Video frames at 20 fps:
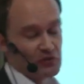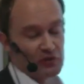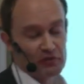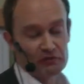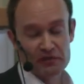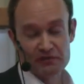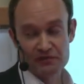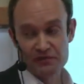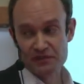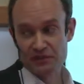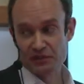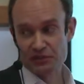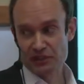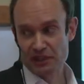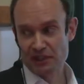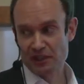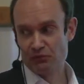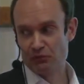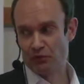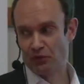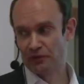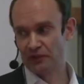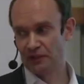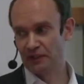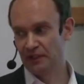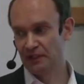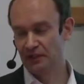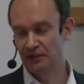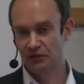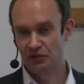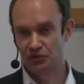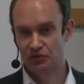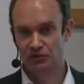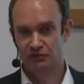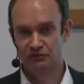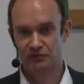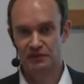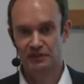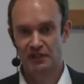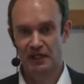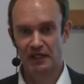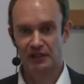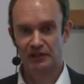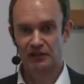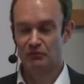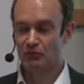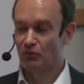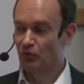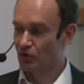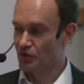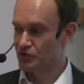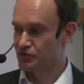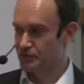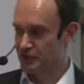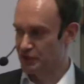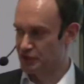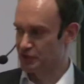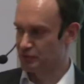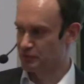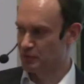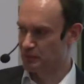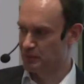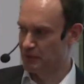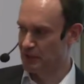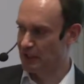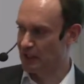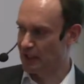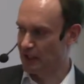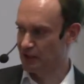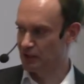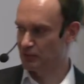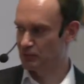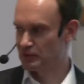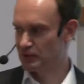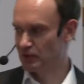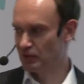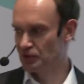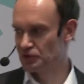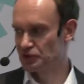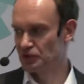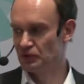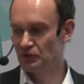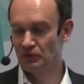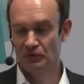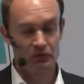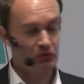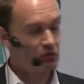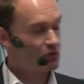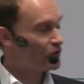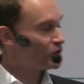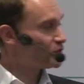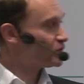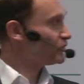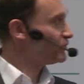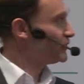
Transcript: forward with the channel modeling? Should we take the more 3GPP-like approach, or do